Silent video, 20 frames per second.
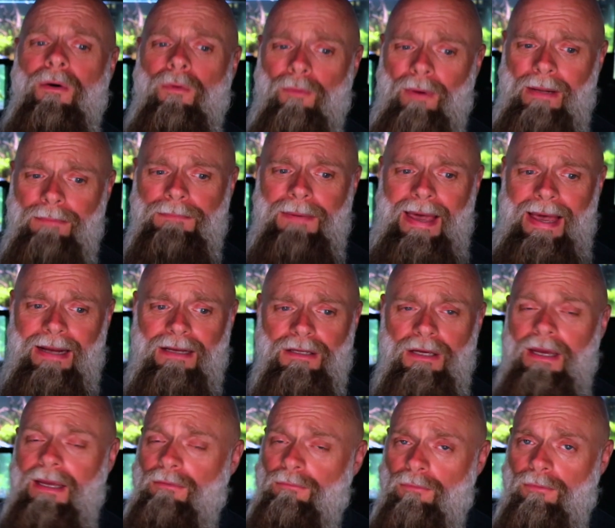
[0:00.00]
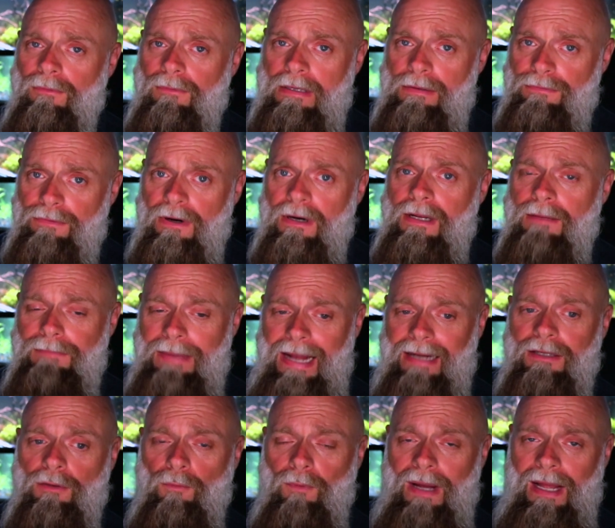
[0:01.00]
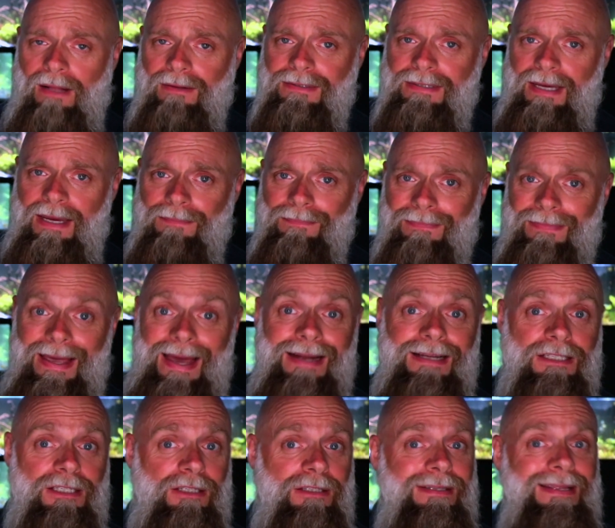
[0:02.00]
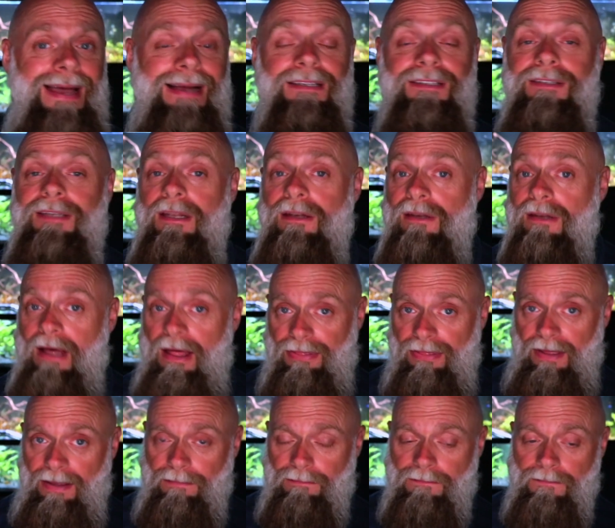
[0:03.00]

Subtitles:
went back and reverted back to wild type. That is next to nothing.